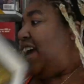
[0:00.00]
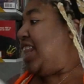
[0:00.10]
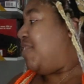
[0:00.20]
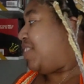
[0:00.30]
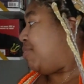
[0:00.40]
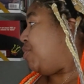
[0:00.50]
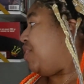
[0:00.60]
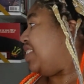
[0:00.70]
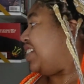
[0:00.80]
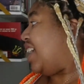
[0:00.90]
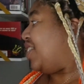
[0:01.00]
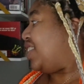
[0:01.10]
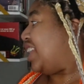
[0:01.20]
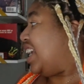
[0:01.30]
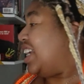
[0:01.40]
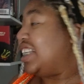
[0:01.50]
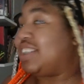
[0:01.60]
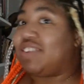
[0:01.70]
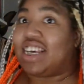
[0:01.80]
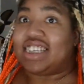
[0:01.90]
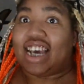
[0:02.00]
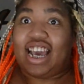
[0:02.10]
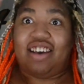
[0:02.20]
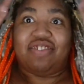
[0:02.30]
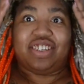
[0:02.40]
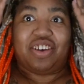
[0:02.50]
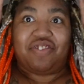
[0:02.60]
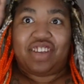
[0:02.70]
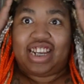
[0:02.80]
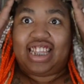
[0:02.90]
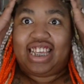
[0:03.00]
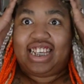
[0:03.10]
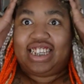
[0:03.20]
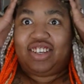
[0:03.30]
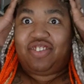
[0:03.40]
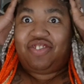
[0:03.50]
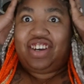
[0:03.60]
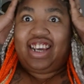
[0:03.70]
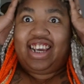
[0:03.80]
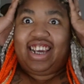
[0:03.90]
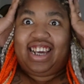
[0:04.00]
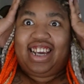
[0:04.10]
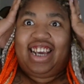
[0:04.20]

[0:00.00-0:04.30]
And then we can move on to other things because I have so many things to read.